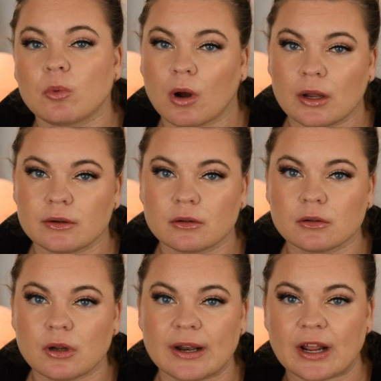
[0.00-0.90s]
one,
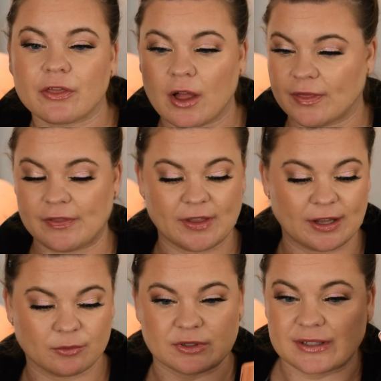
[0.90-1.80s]
and I thought that
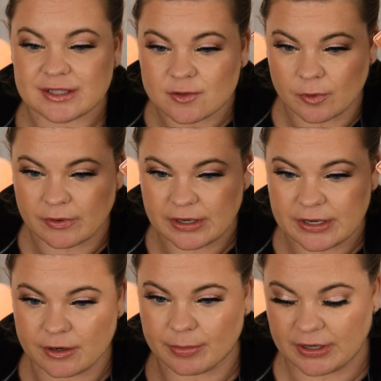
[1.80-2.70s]
that was this one right
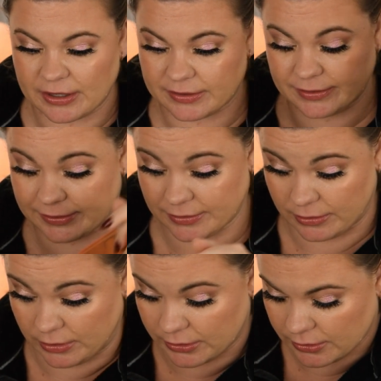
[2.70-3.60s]
here, but I guess that's
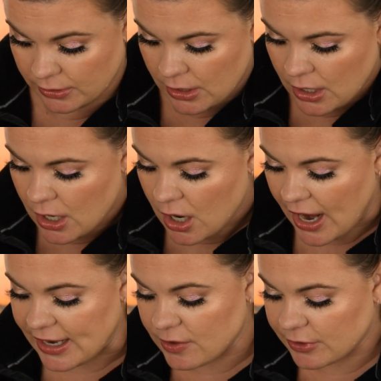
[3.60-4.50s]
not.
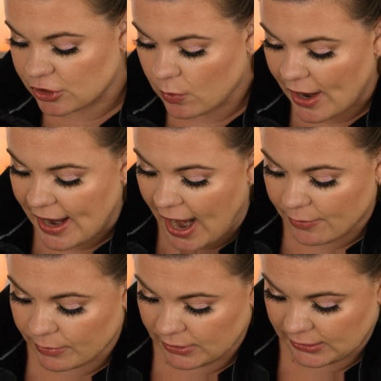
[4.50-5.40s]
Any which way, I
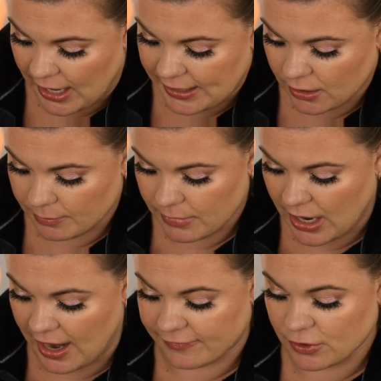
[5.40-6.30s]
really like them.
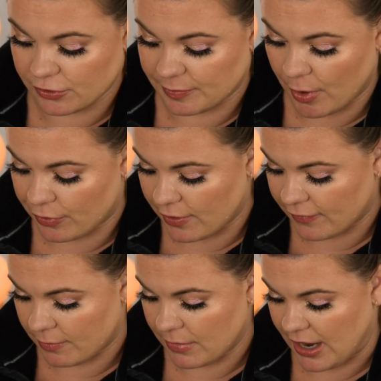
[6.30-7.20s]
I've used both of
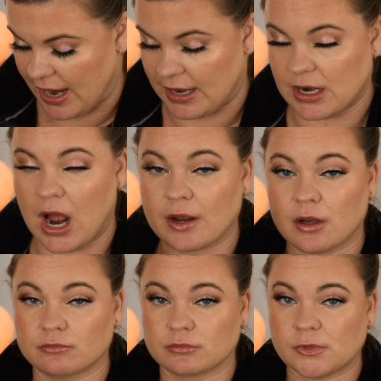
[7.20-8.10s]
them, and
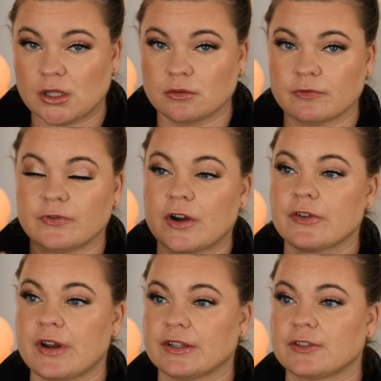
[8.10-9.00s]
I
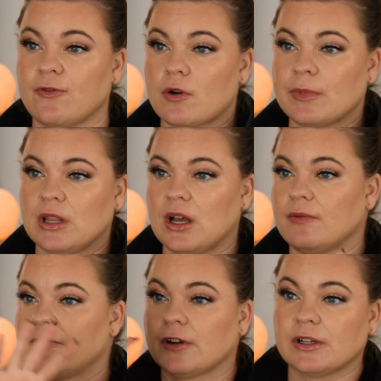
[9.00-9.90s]
very nice
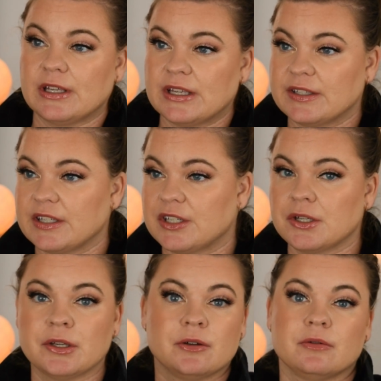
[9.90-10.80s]
formula, very easy to
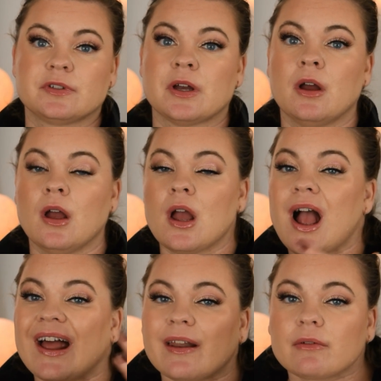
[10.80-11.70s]
use.
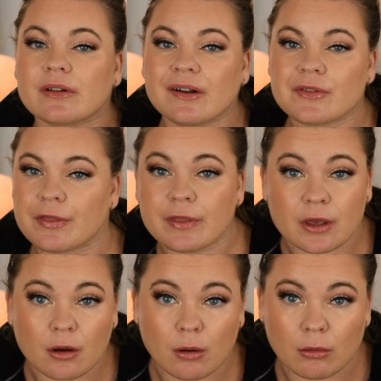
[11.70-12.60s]
And I really don't have to
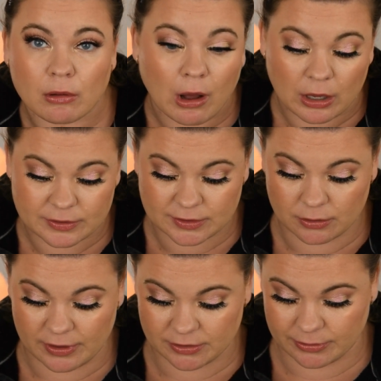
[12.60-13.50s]
think a whole lot.
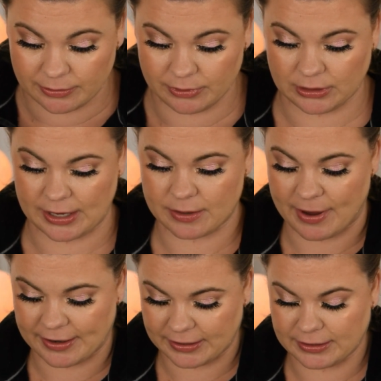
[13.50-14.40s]
So that's what I really like
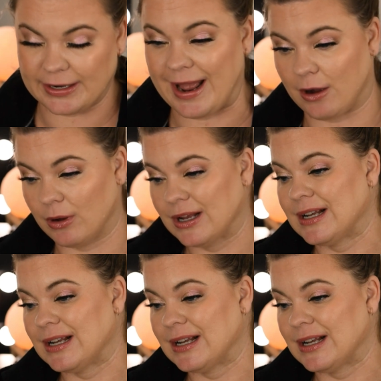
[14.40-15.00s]
about it. Now,